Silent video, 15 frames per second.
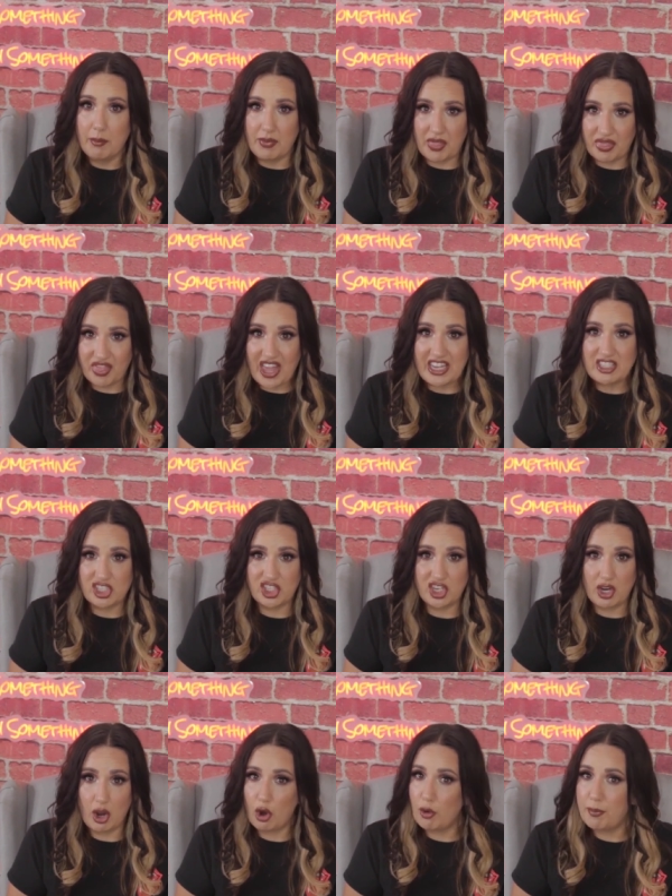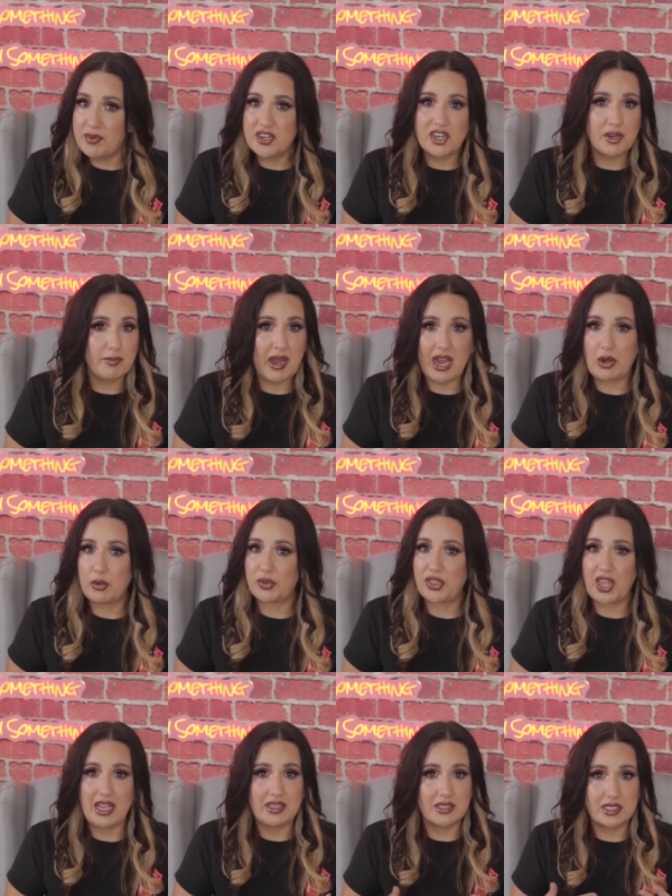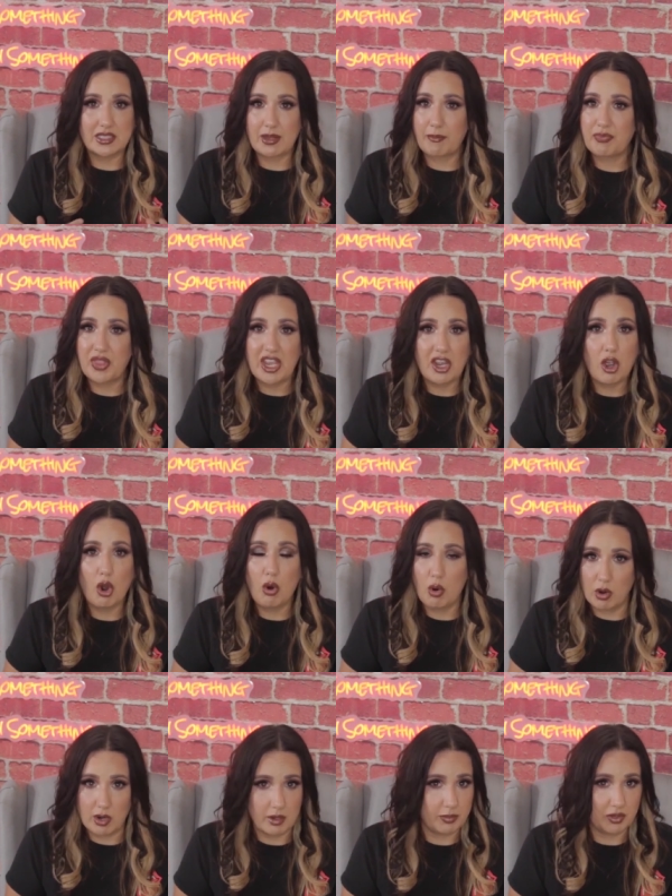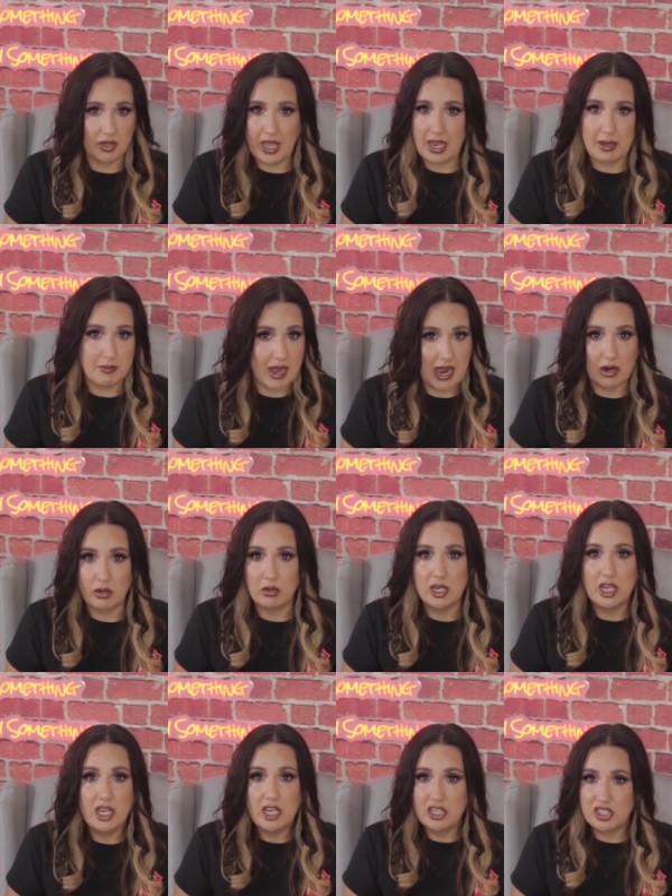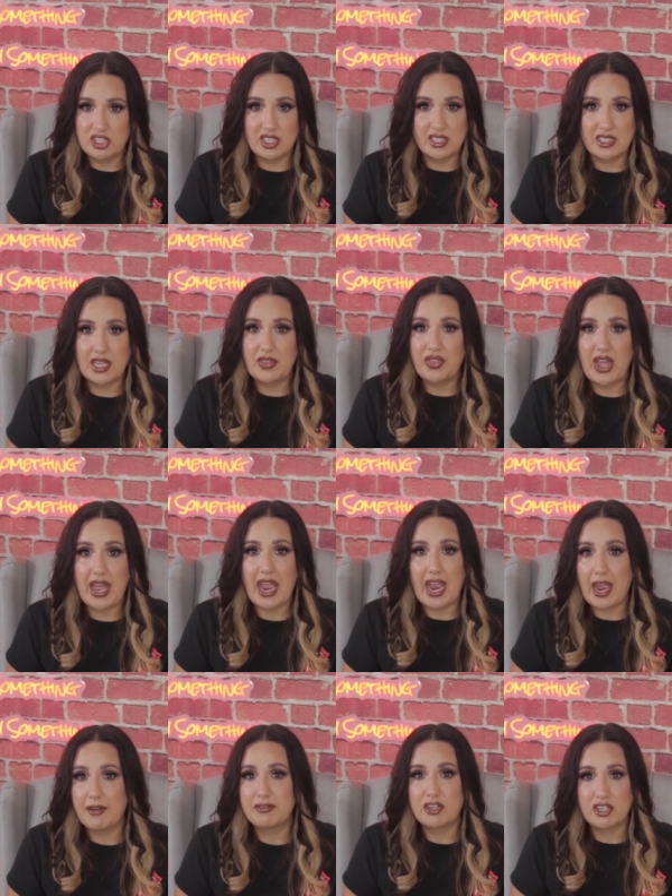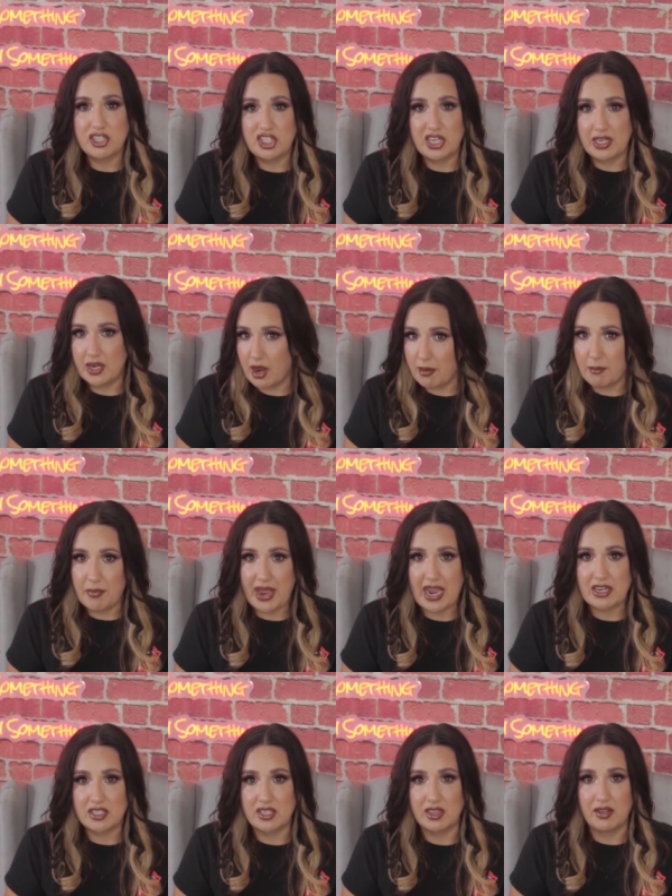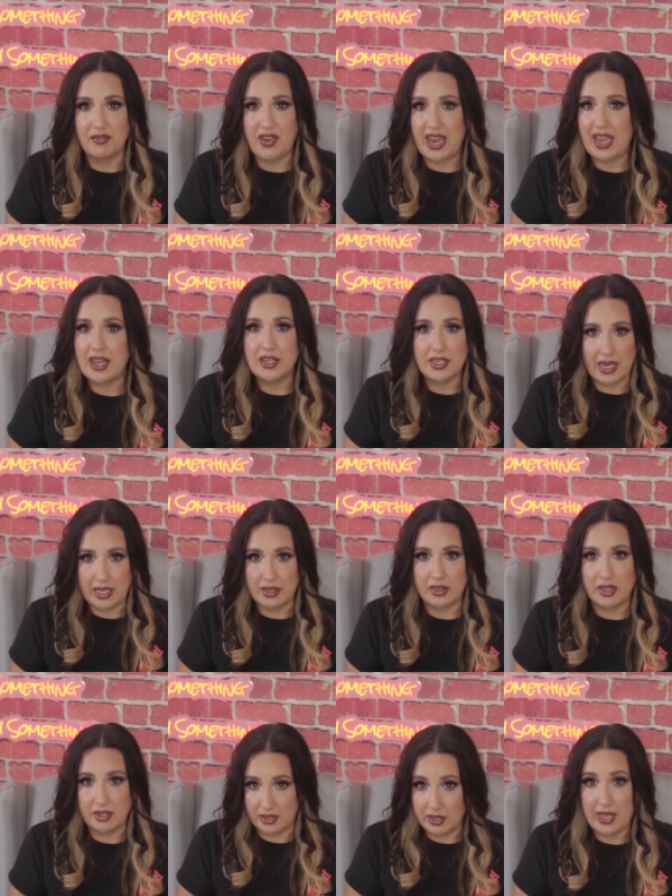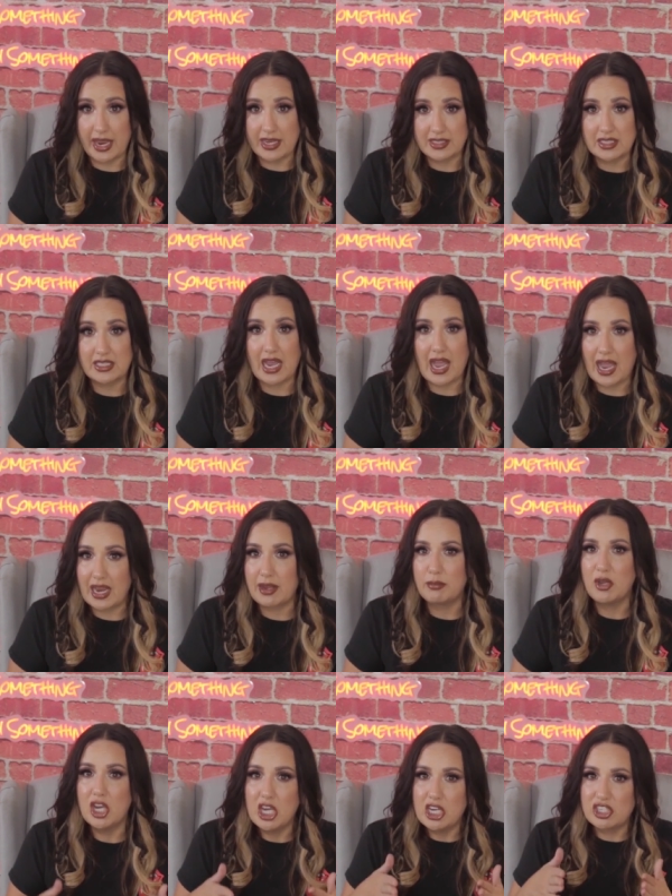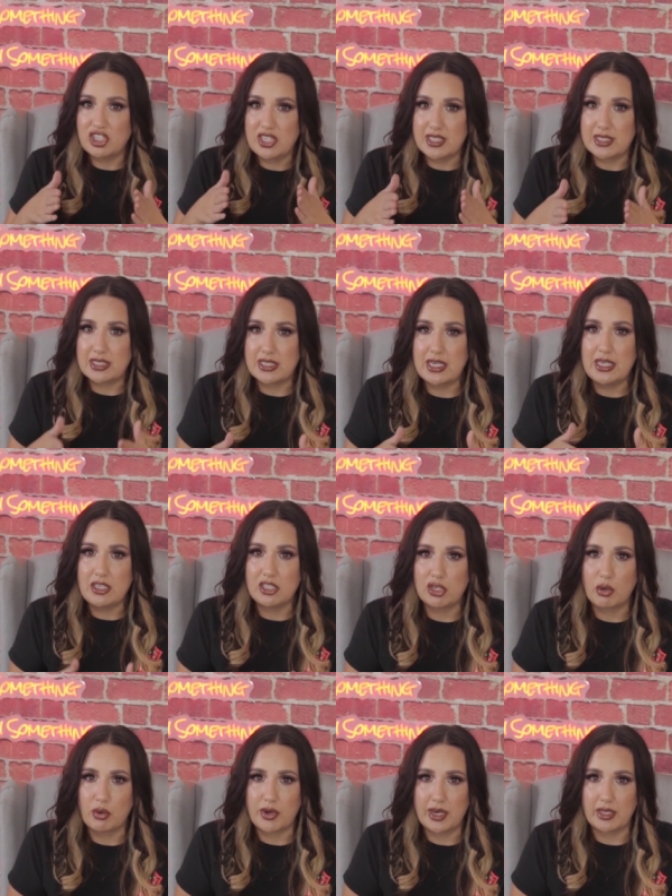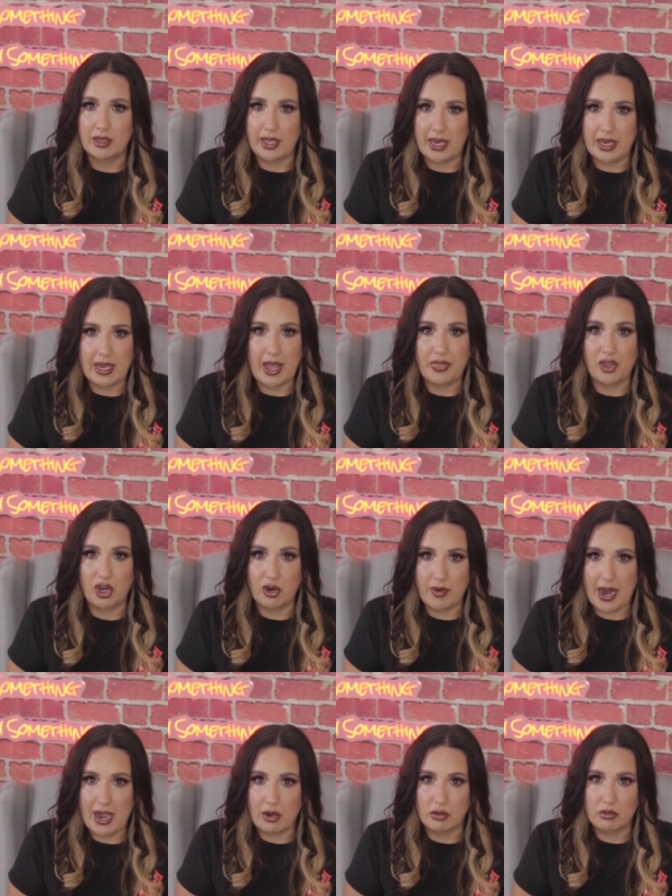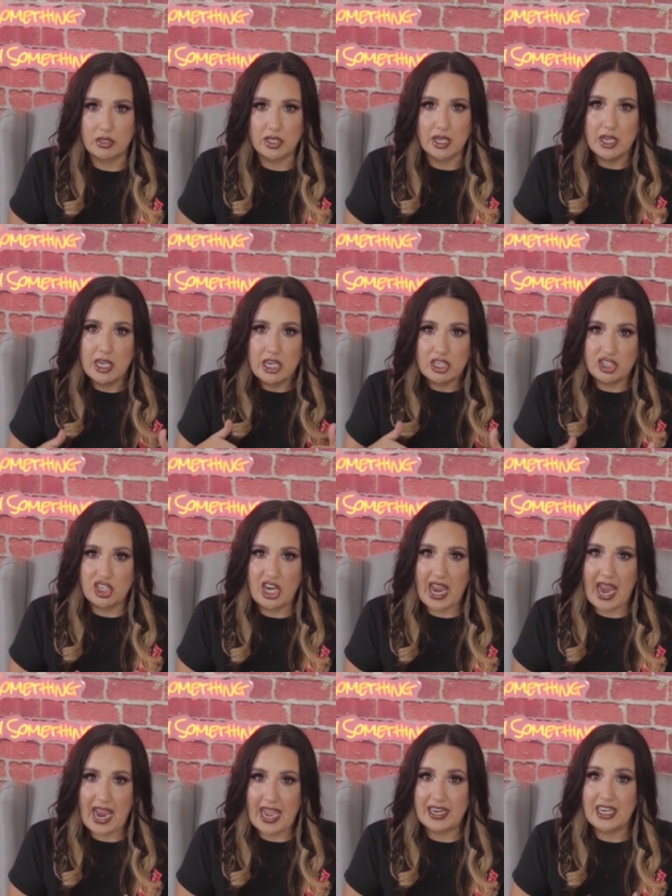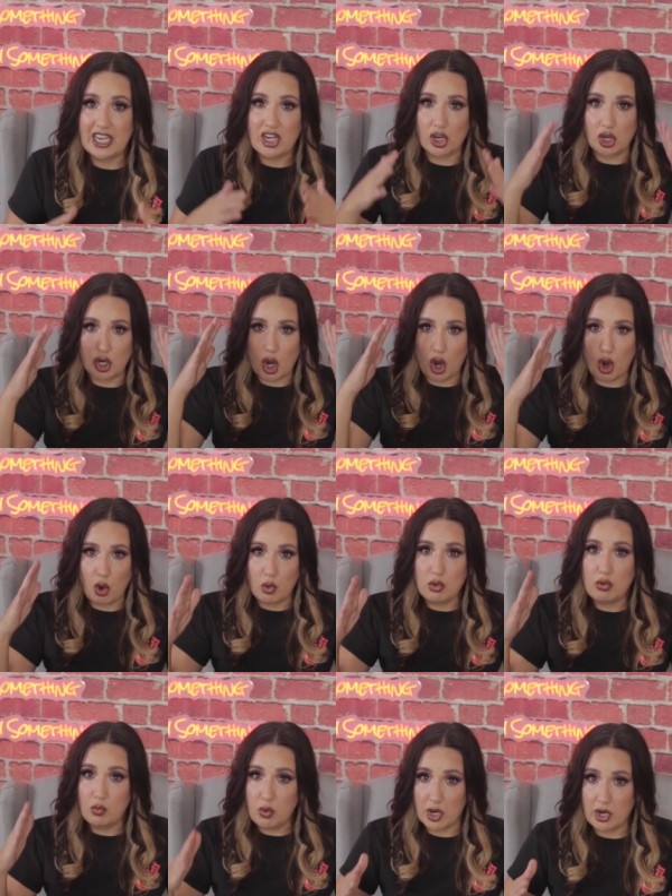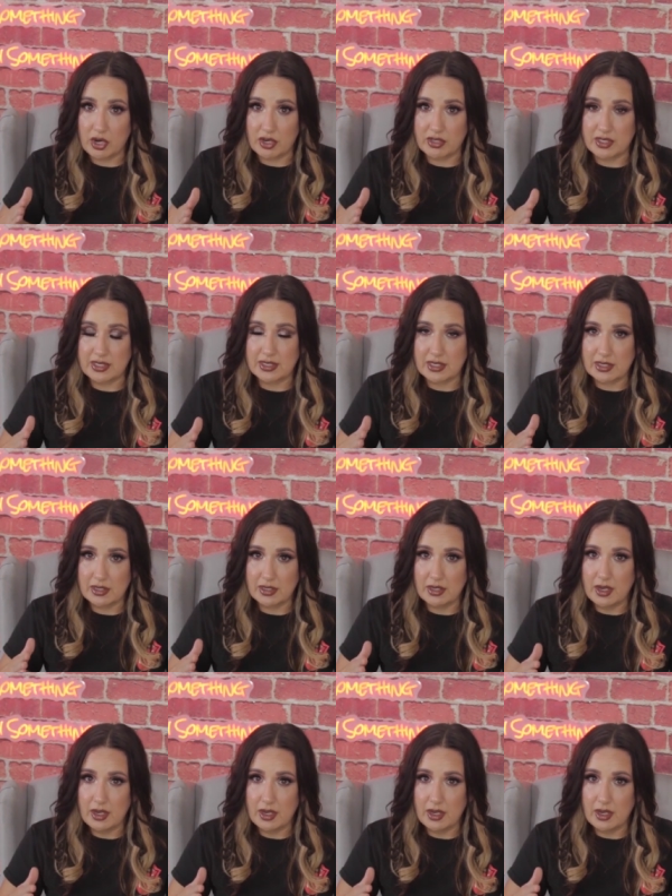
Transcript: But then she opened her mouth and something horrible came out. She said that after she'd come back to the van and the last time, she seen Tori laying on the ground. She had, in her own words,